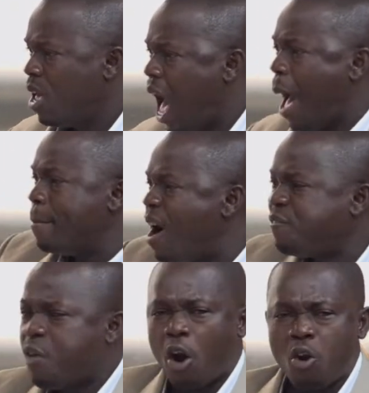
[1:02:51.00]
I'm
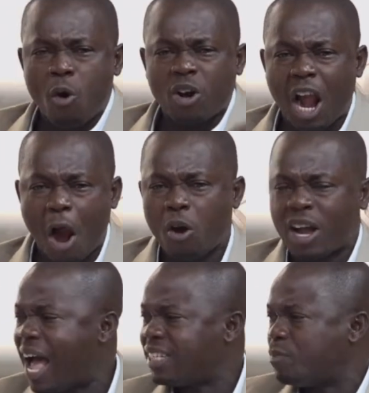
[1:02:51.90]
not for no crown
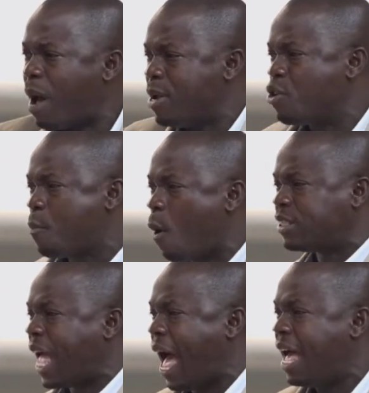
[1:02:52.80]
cast, Baba
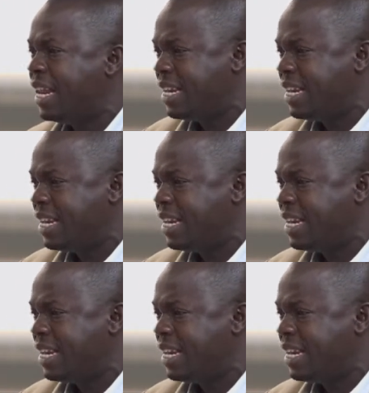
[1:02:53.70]
Duporta,